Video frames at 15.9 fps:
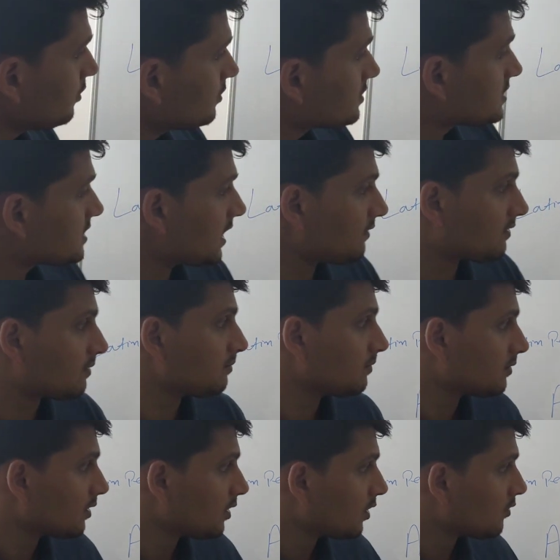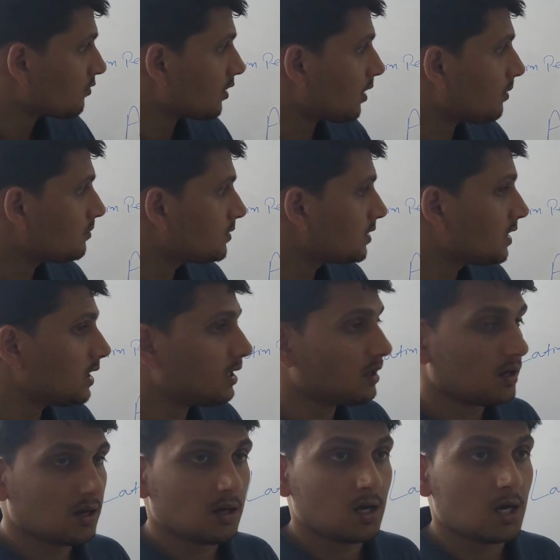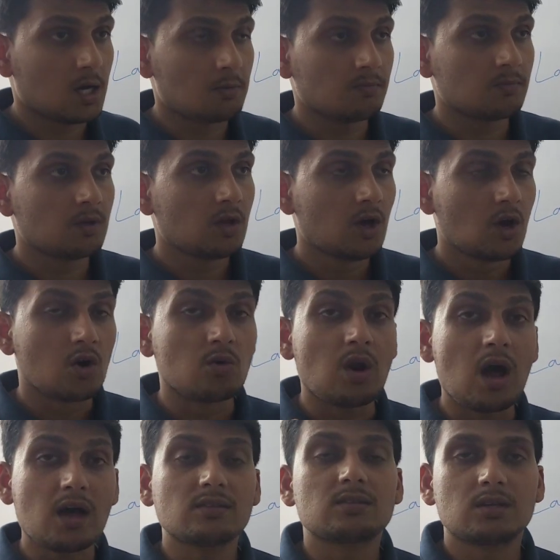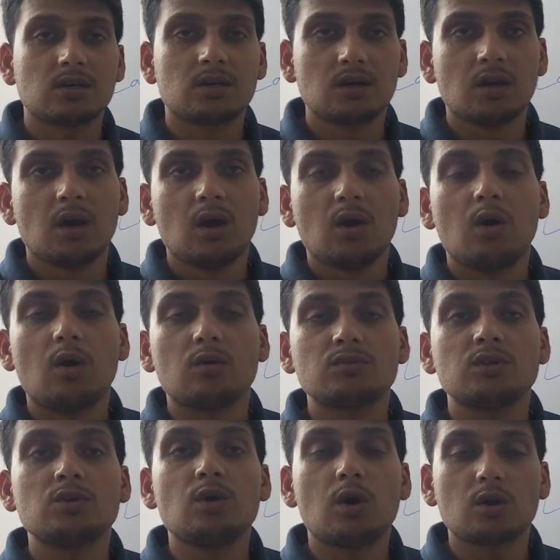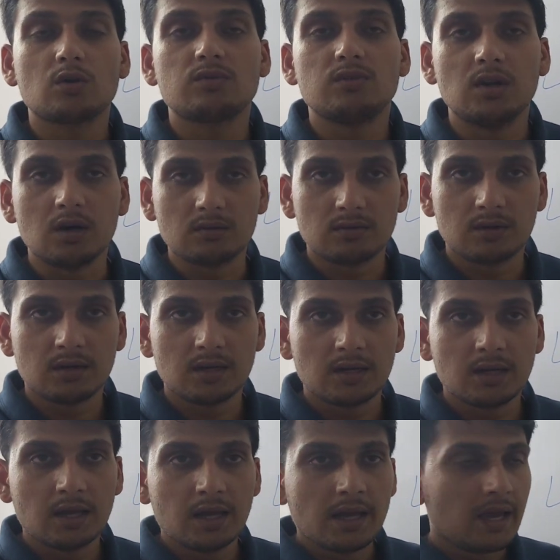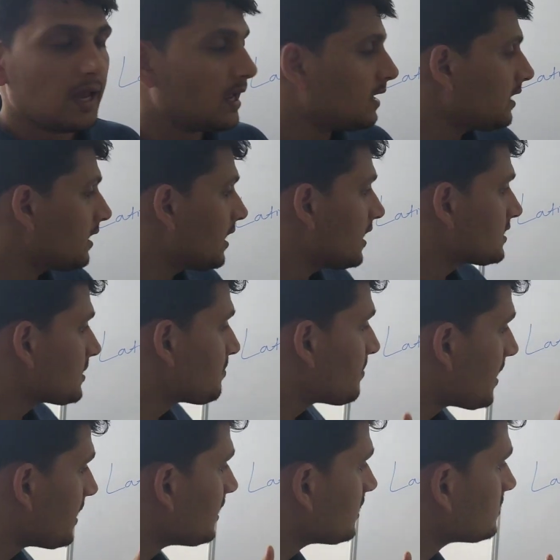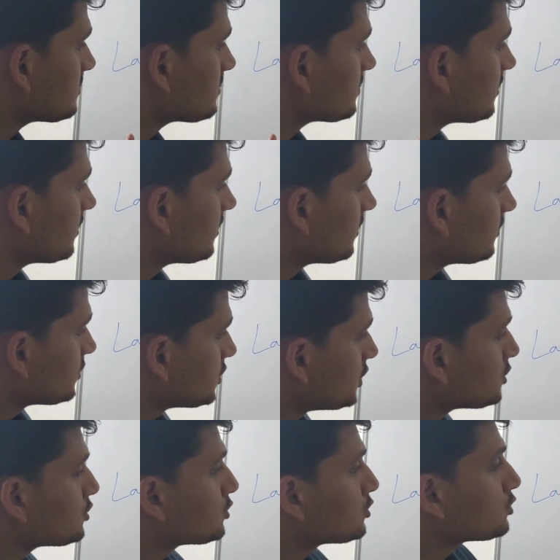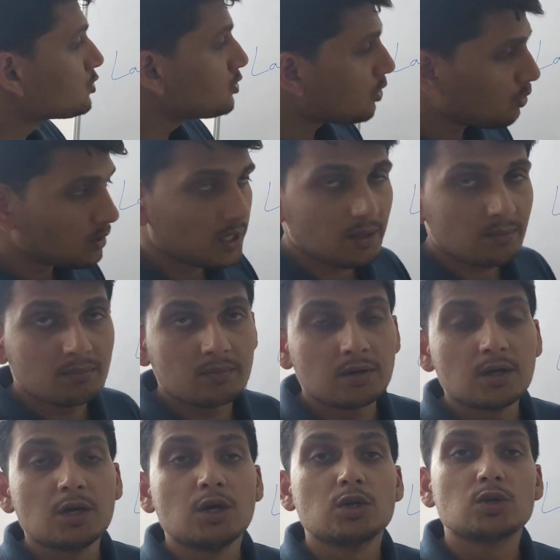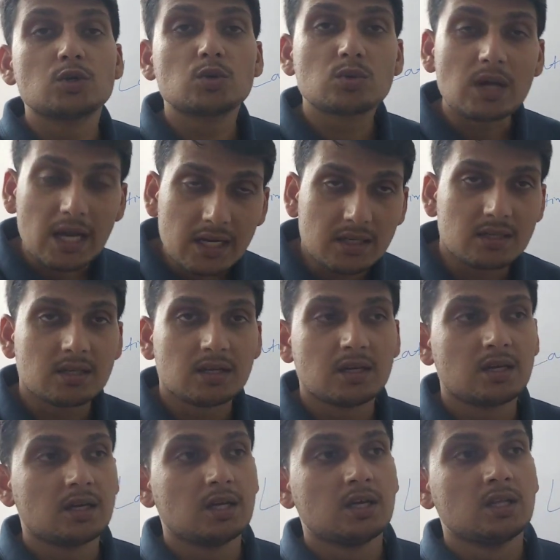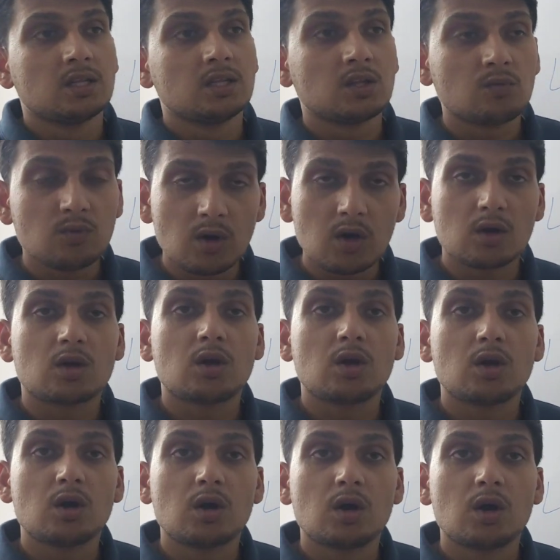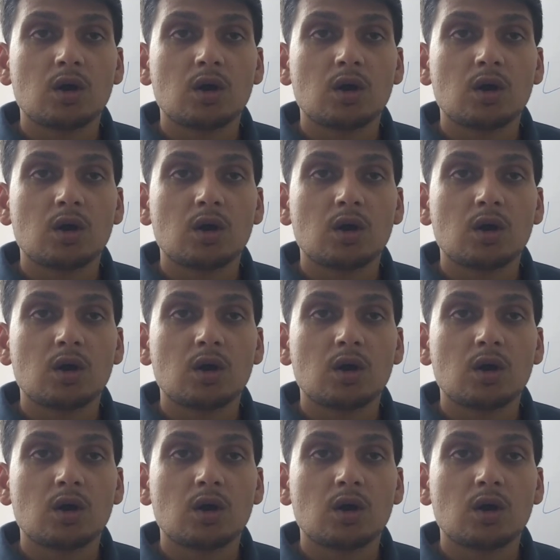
save him from the wrath of the god of love. And as a penance, she told him to write the work